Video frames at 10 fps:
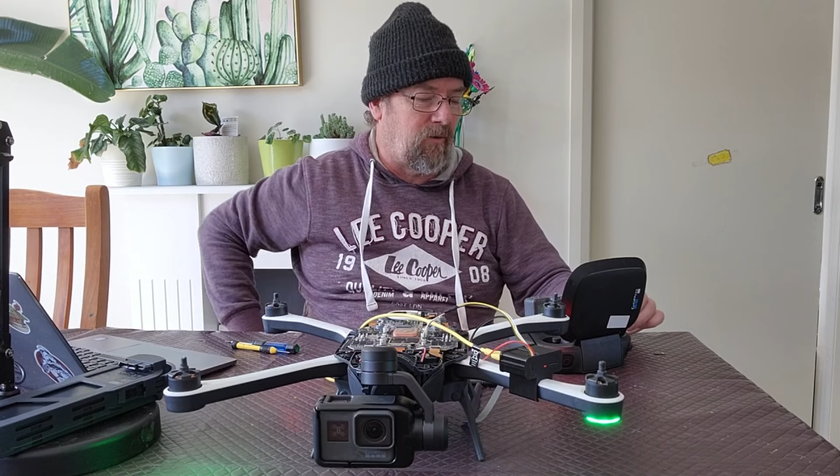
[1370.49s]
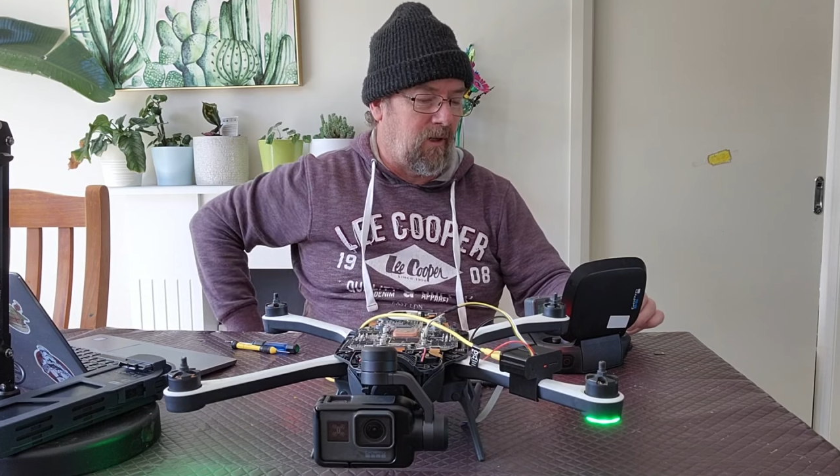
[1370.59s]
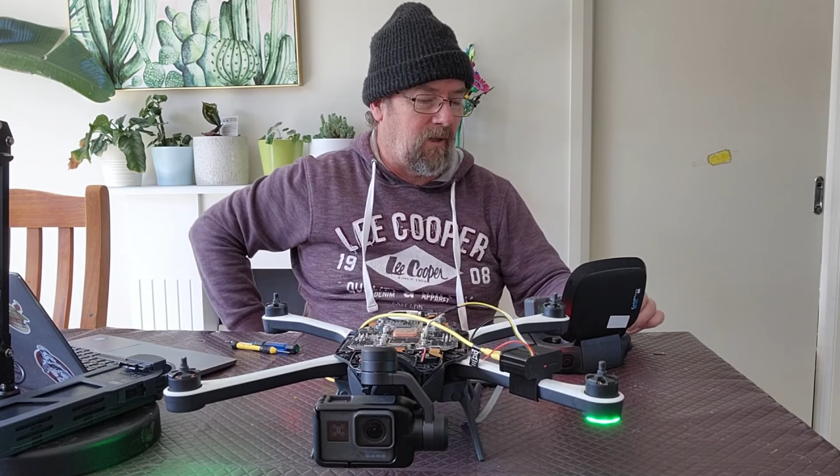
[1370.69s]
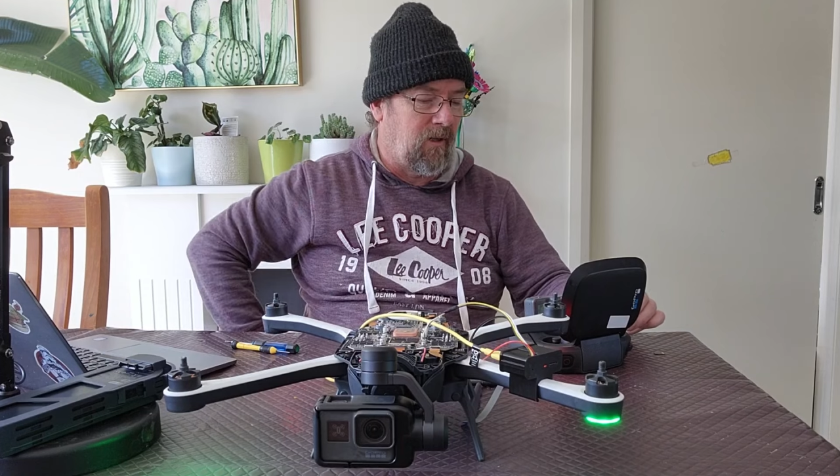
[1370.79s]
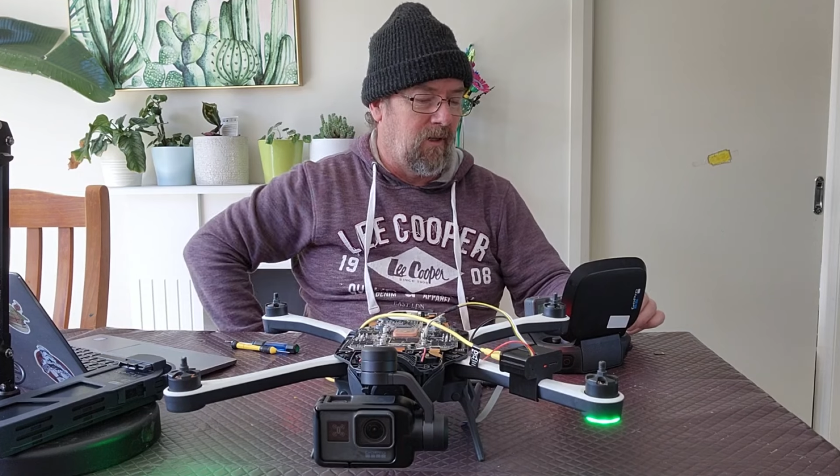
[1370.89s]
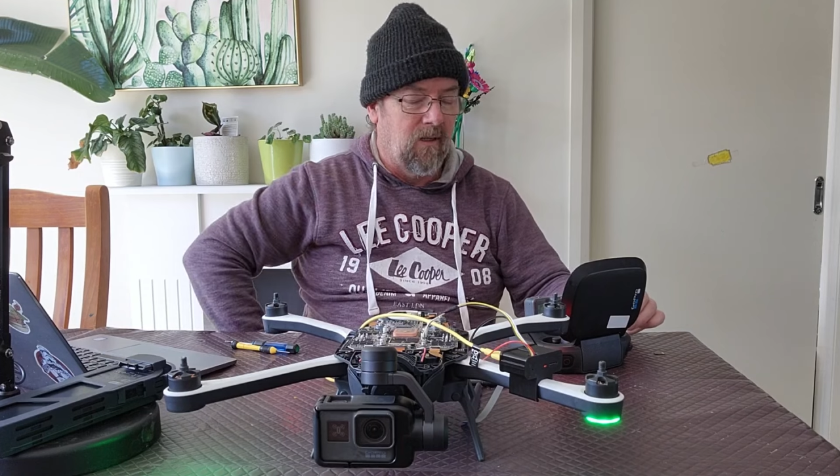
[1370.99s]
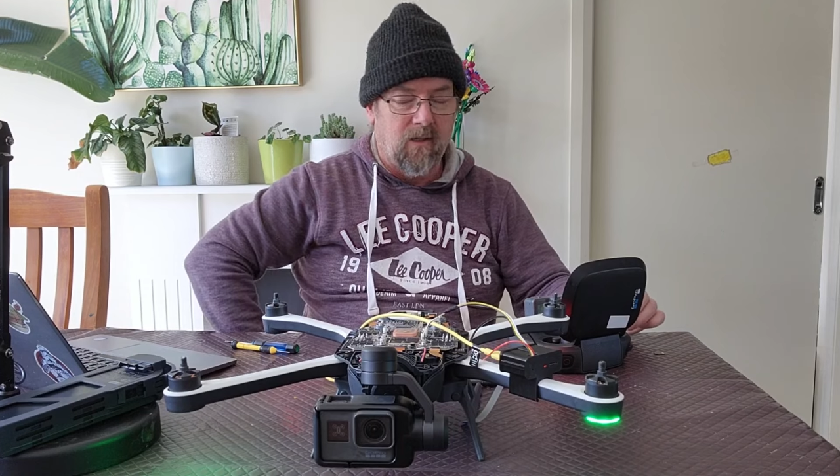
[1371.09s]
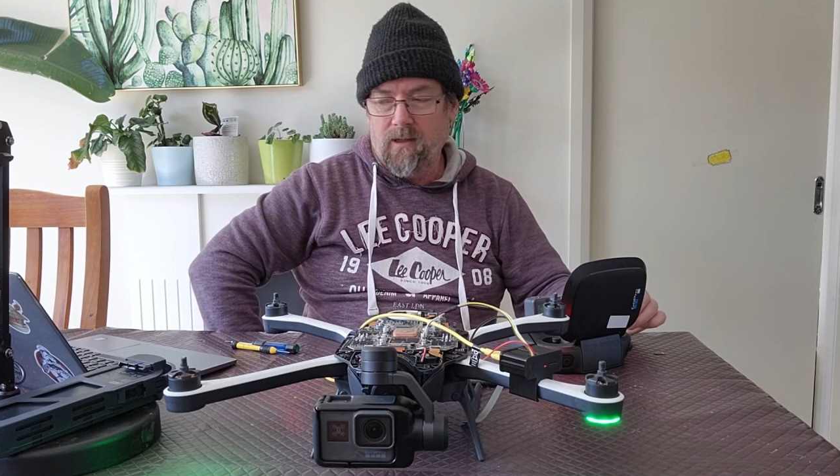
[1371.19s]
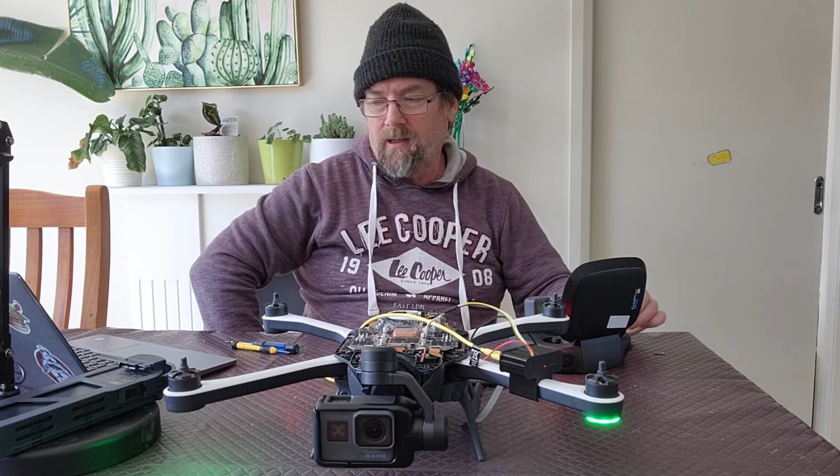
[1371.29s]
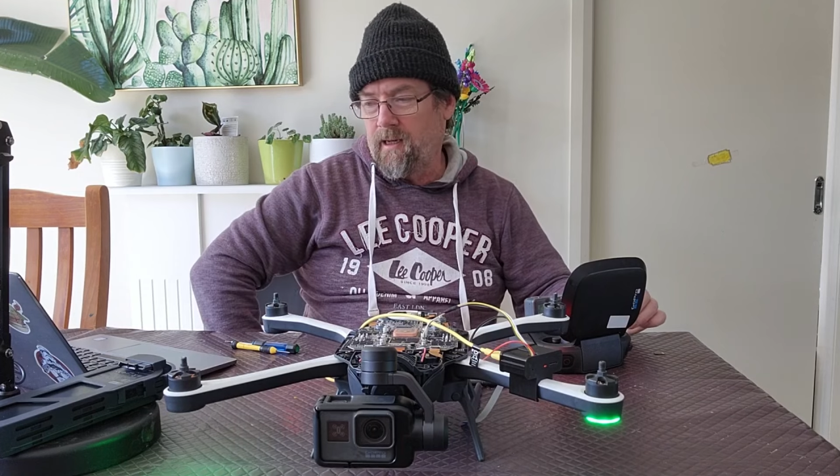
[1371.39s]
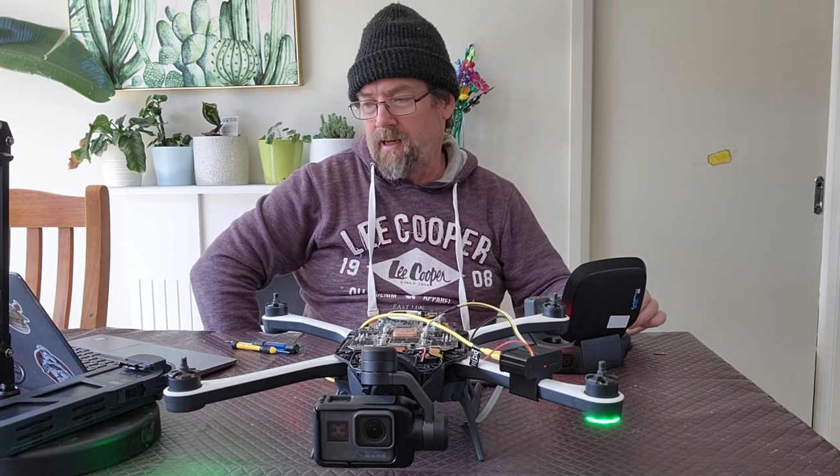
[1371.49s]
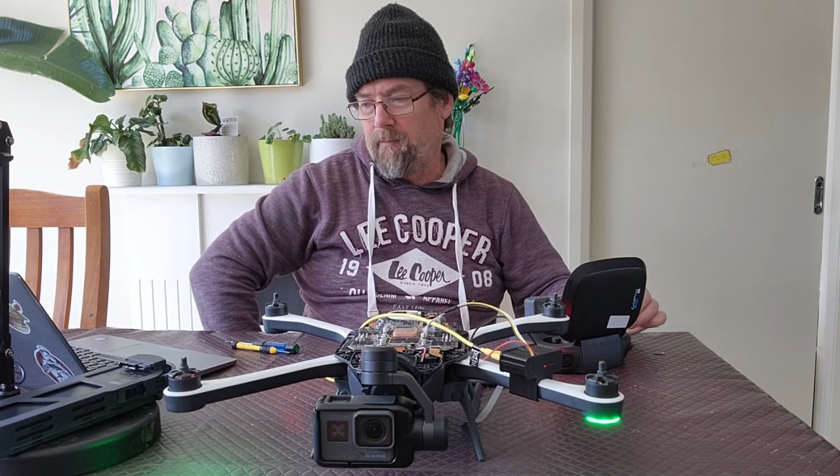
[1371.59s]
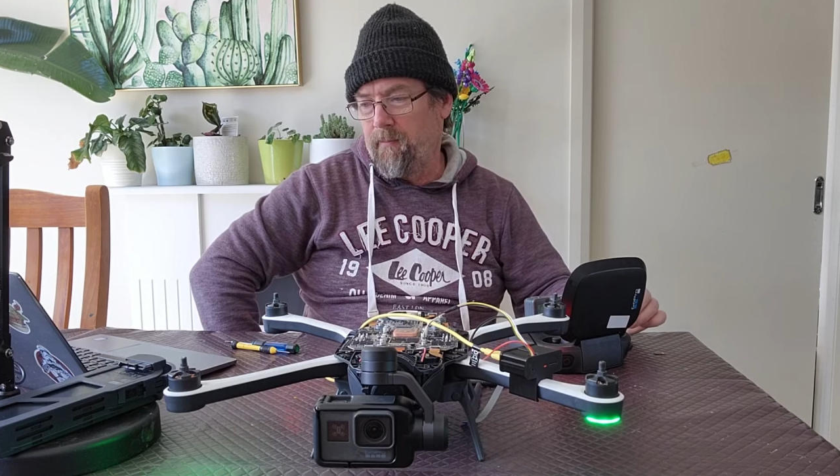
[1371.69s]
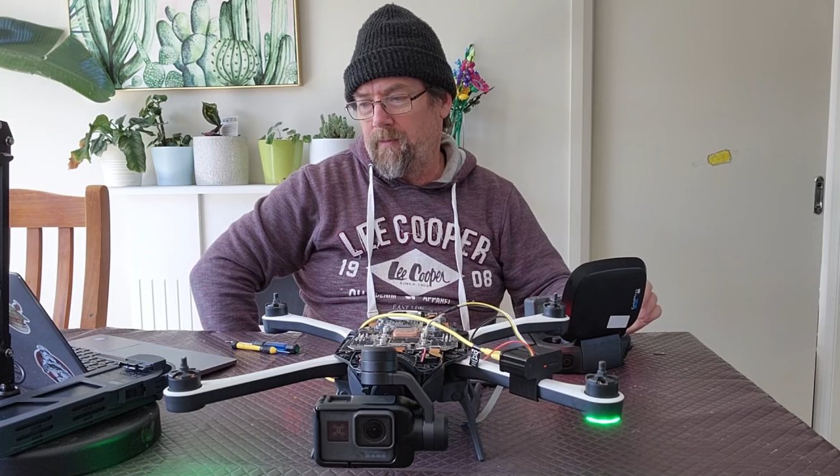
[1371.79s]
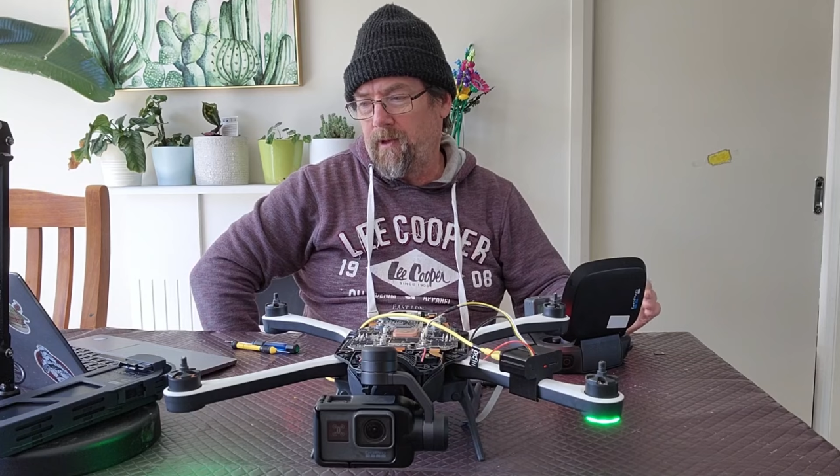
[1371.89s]
the
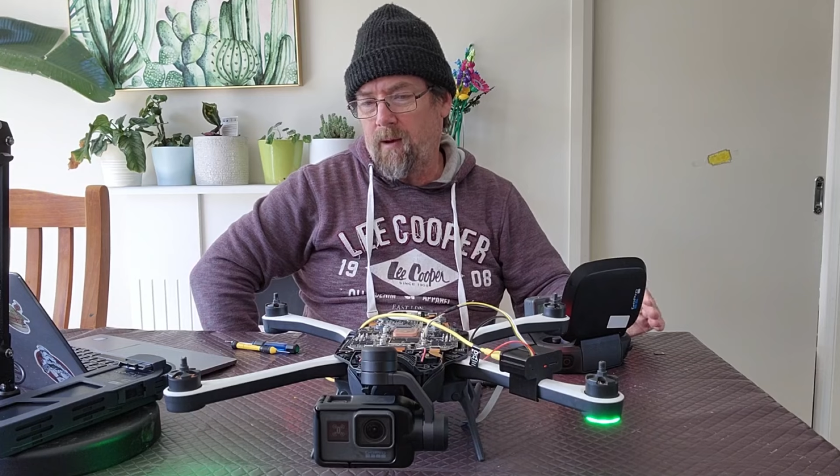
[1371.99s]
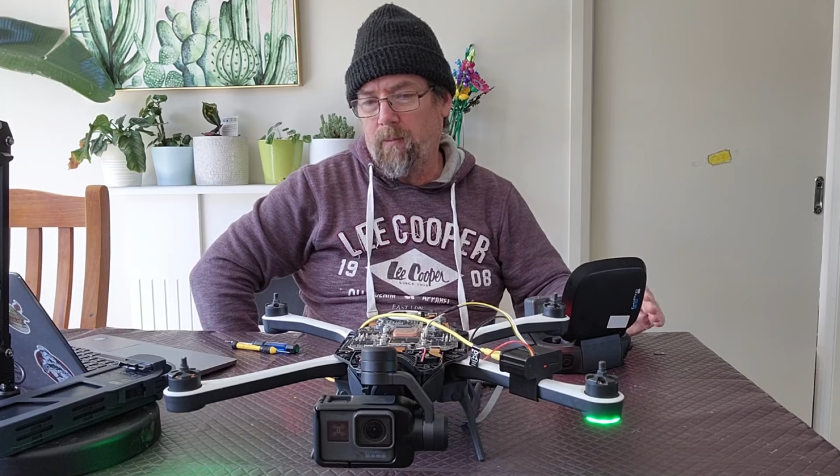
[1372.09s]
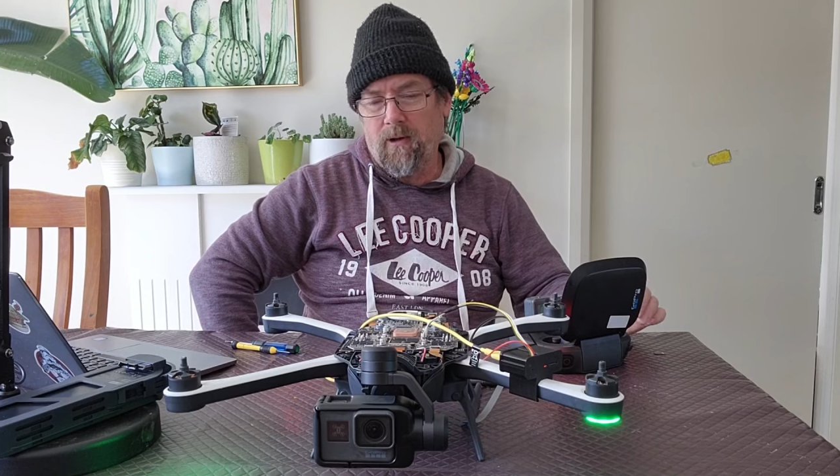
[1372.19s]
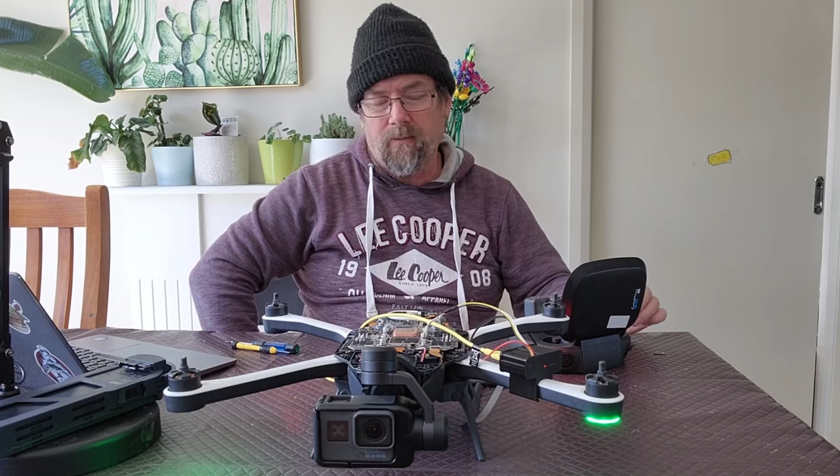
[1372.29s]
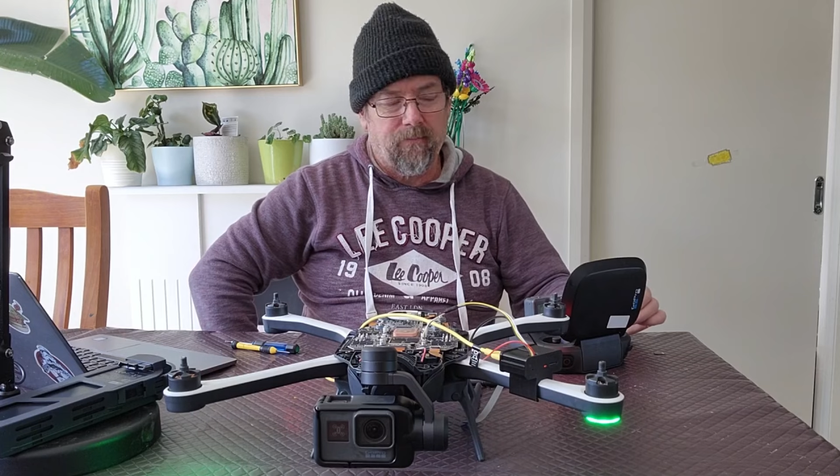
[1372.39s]
camera